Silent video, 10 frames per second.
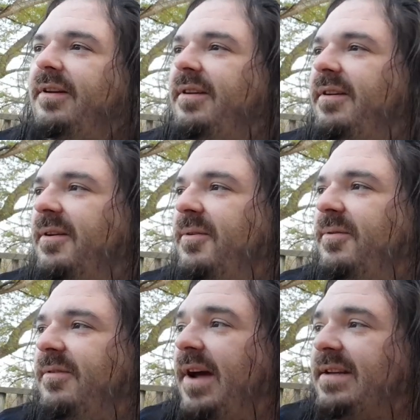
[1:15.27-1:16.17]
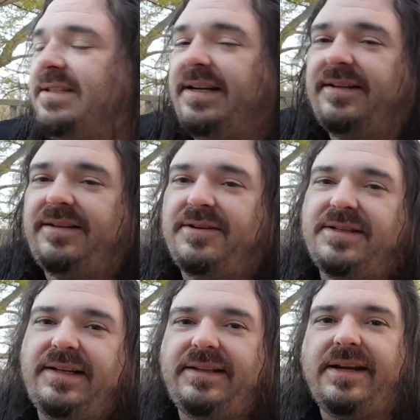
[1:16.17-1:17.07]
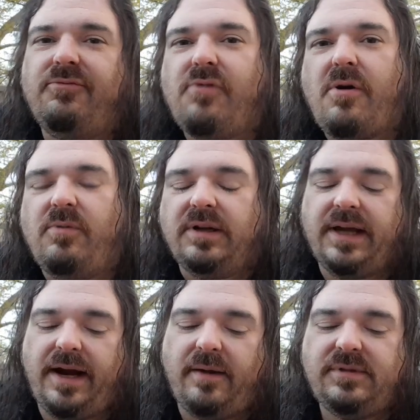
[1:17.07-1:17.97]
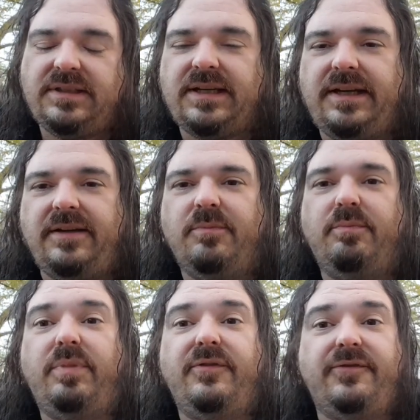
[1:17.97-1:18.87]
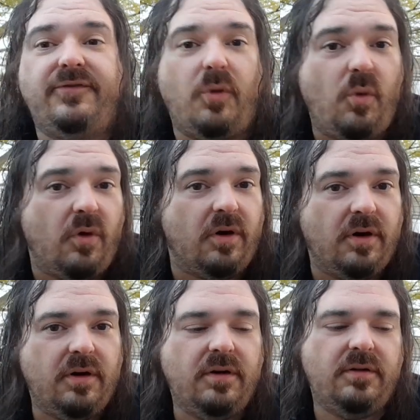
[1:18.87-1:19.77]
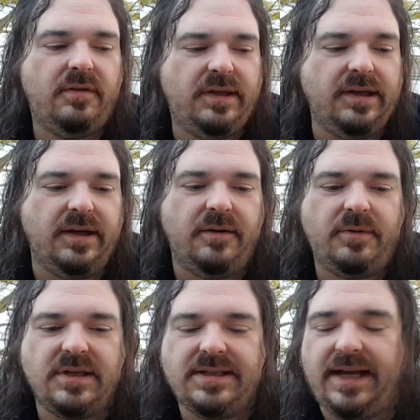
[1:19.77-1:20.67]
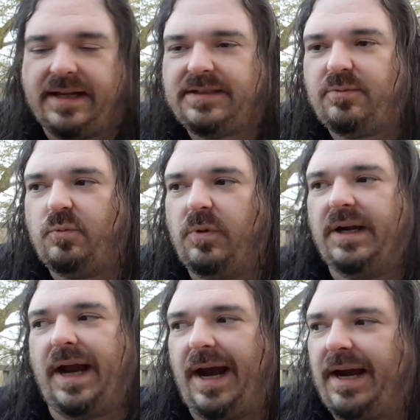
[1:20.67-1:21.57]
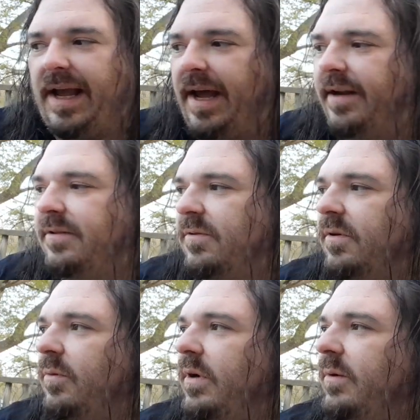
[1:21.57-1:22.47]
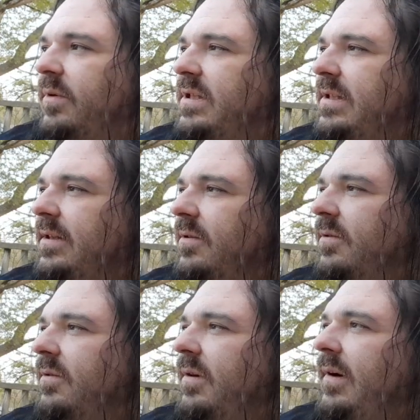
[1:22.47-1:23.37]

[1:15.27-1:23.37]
me. Not saying that there's anything wrong with that. I'm just saying before then, because that's when I got into it. When it was still,